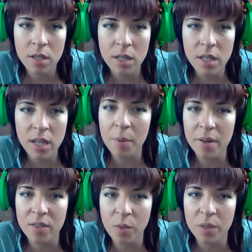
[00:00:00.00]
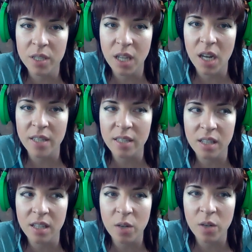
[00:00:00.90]
yeah, but if someone dies,
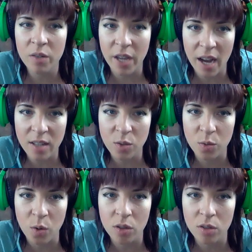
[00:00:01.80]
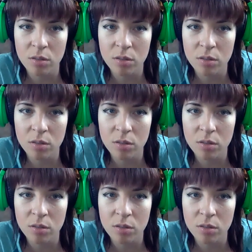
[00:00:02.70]
then they'll give you casserole.